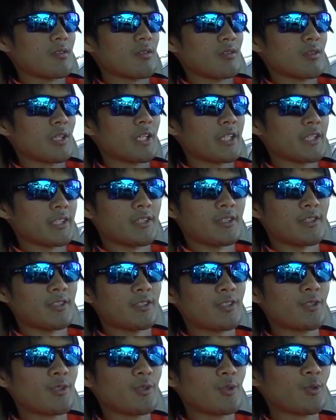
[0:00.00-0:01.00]
like
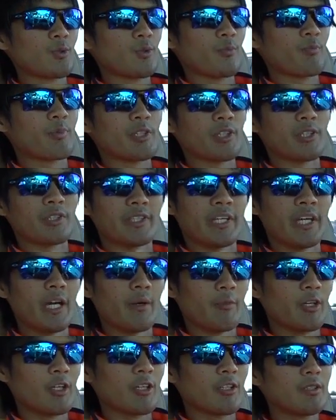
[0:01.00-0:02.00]
to be on
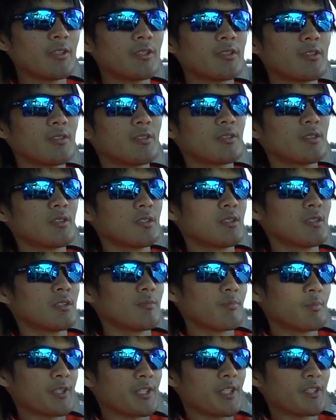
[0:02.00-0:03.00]
camera
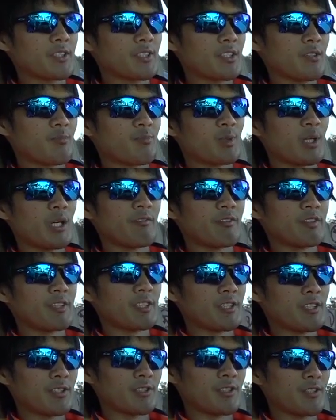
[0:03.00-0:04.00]
because of
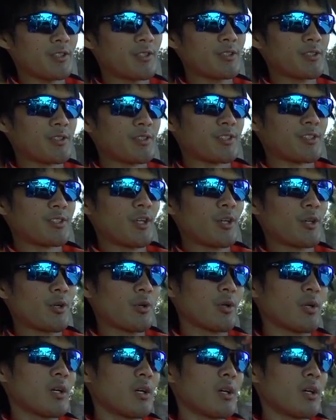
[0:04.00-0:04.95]
privacy concerns. So